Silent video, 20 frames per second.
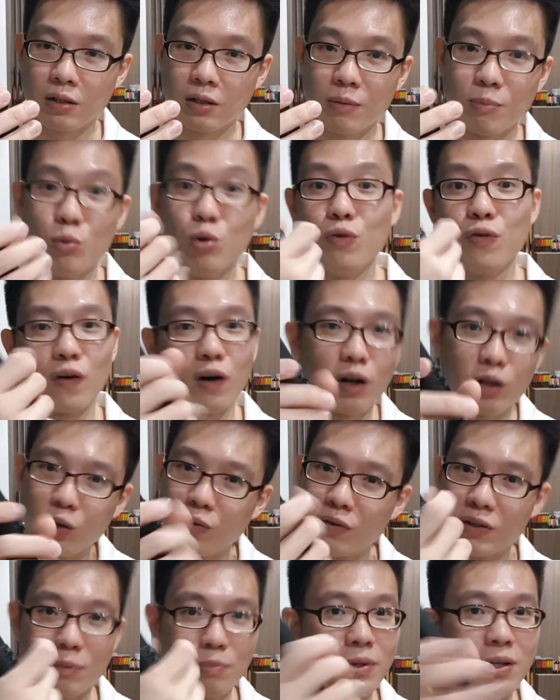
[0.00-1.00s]
move all
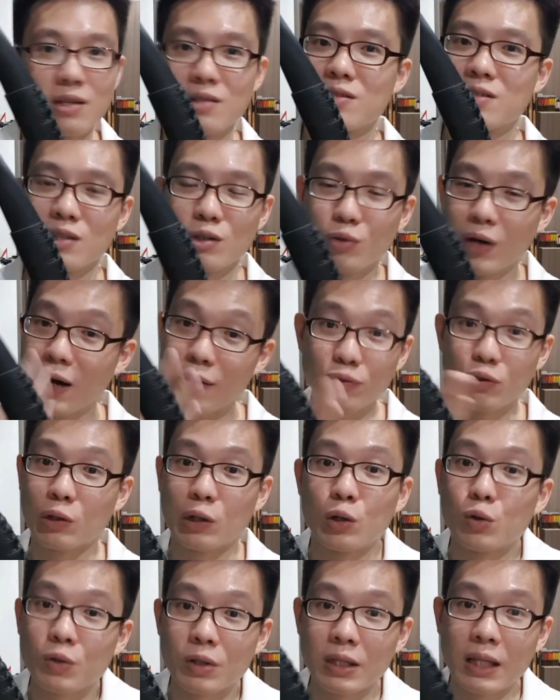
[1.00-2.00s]
over the place. You have to
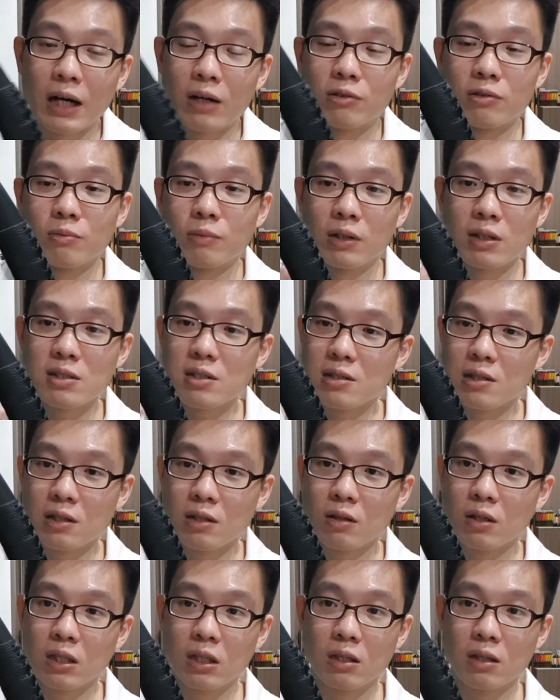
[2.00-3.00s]
glue it down because
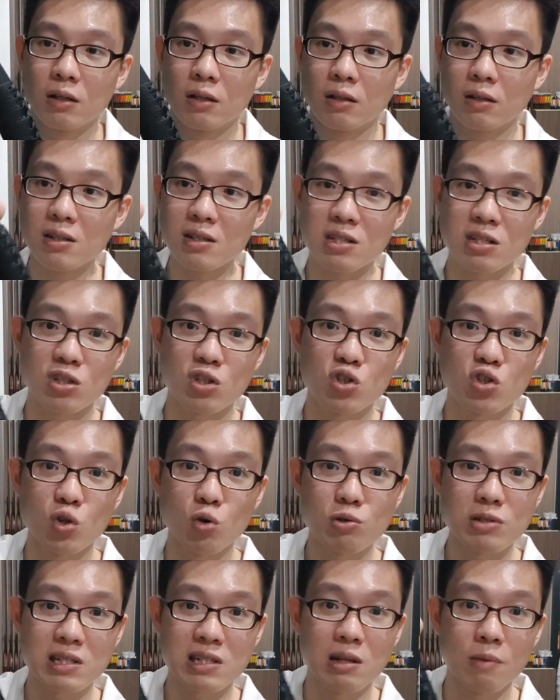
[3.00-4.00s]
this is
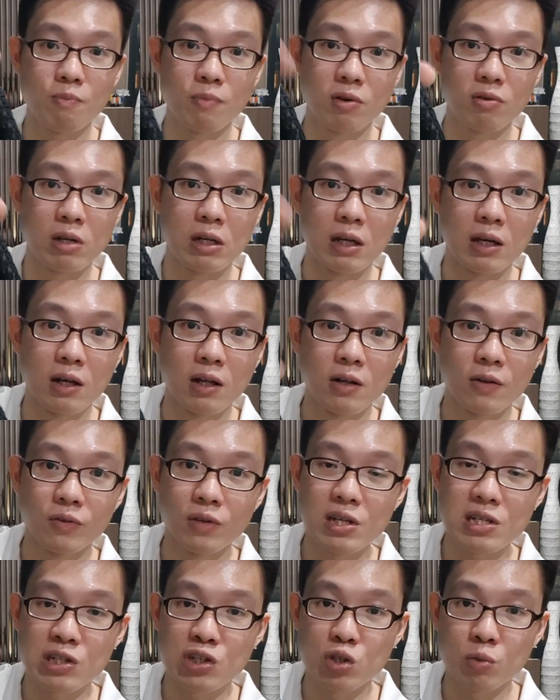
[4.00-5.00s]
so slippery.
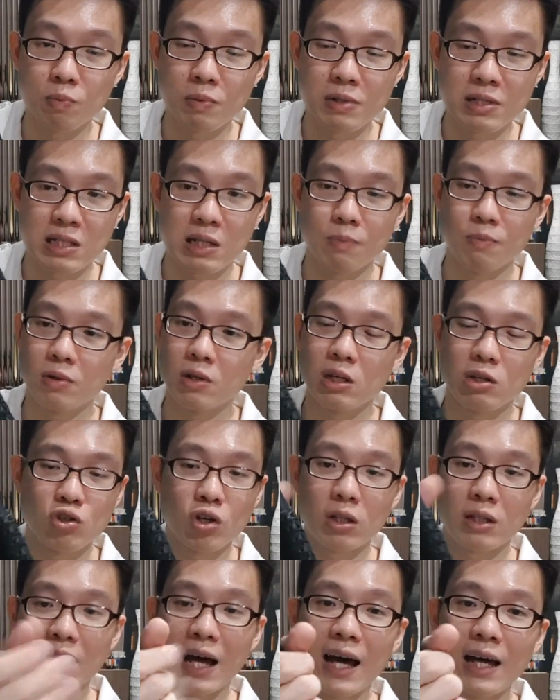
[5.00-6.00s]
This is super slippery. You try
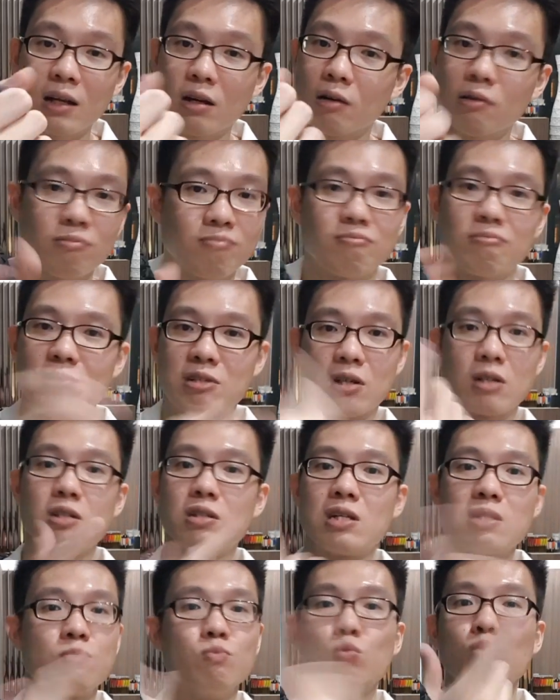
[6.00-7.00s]
to tie it on, it's gonna
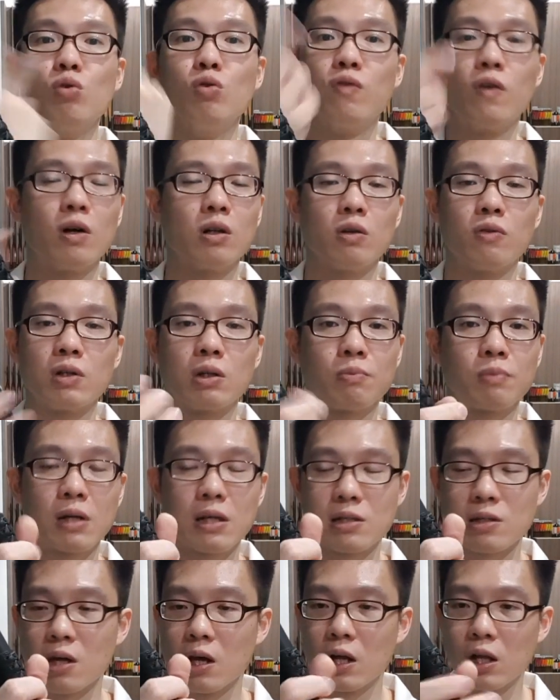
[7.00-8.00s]
just move all over the
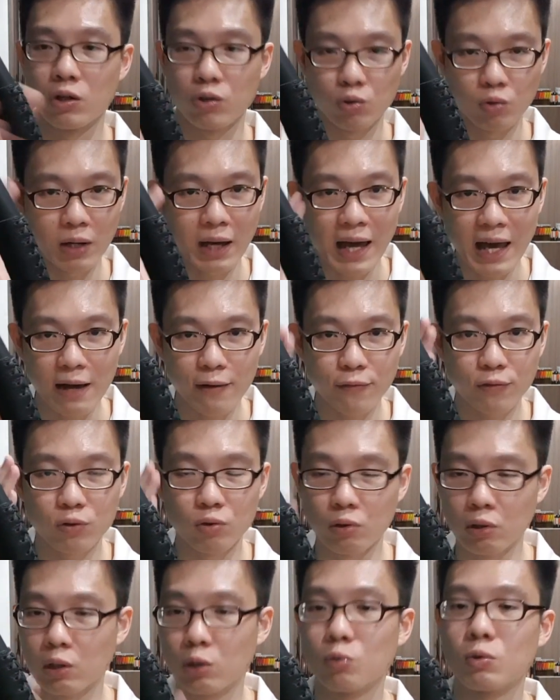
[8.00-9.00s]
place. You have to
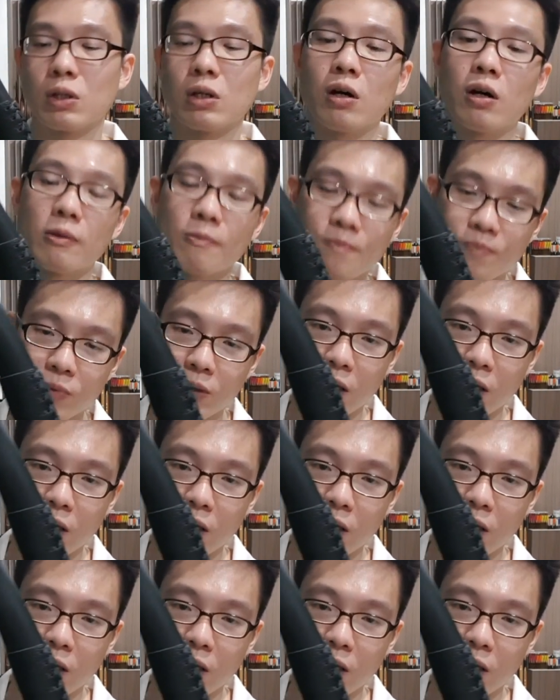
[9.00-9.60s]
glue it on.